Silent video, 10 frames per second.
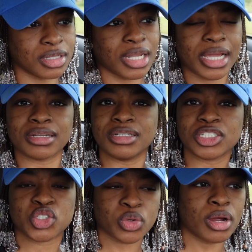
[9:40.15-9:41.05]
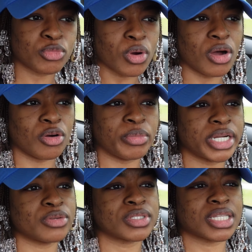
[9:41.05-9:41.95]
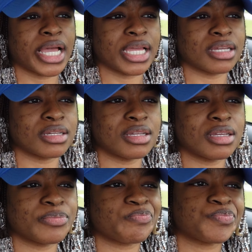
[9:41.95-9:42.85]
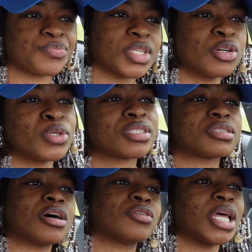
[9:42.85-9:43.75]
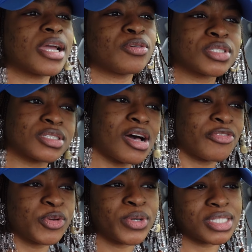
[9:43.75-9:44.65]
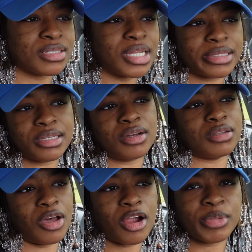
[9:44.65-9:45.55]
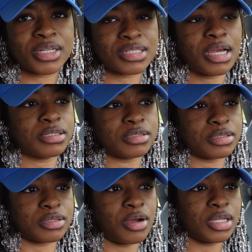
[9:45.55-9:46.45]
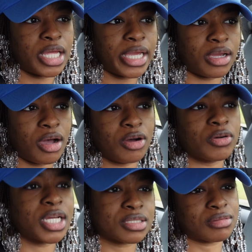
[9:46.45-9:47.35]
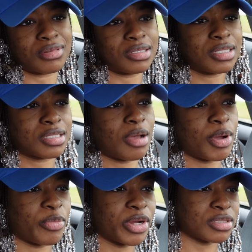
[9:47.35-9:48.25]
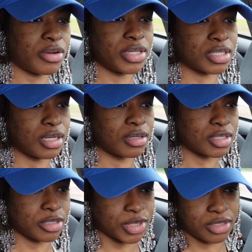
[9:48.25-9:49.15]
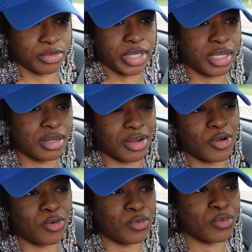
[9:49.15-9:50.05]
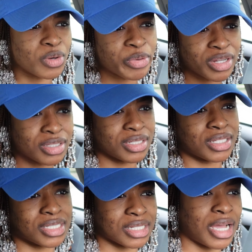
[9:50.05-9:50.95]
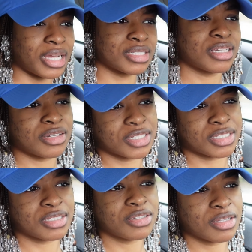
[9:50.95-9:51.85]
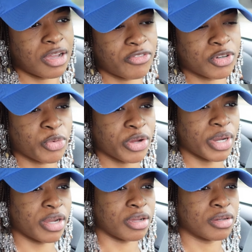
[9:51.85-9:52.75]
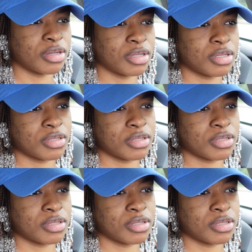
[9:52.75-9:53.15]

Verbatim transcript: like a little drum roll, but it was like it was subtle, like it was soft. It wasn't nothing alarming because I just thought like, oh, that's that's how my brakes always sound type shit. But no, apparently that's not how it sound. Cause see, I'm finna brake right now.